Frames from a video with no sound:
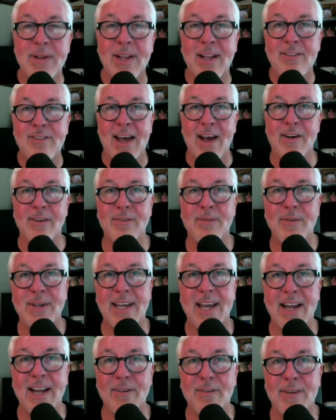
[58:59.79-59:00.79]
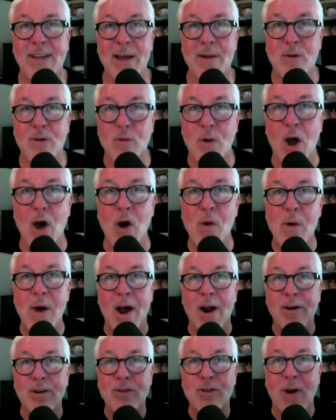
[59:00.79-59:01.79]
That's how we kind of get grow
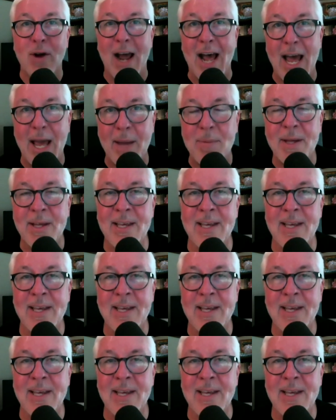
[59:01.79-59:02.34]
our tribe.